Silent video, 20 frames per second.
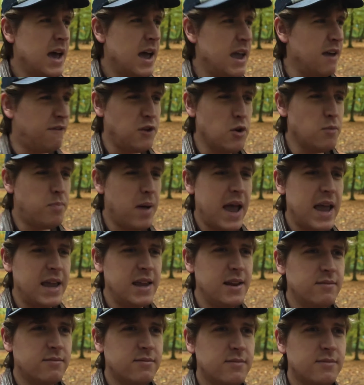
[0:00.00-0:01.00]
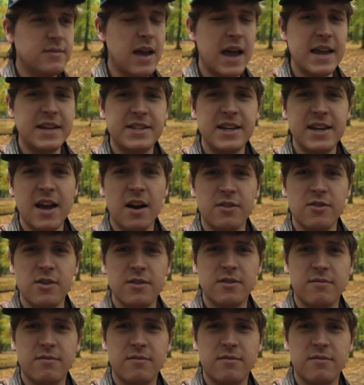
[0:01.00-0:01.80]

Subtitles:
if you pay 80, 100,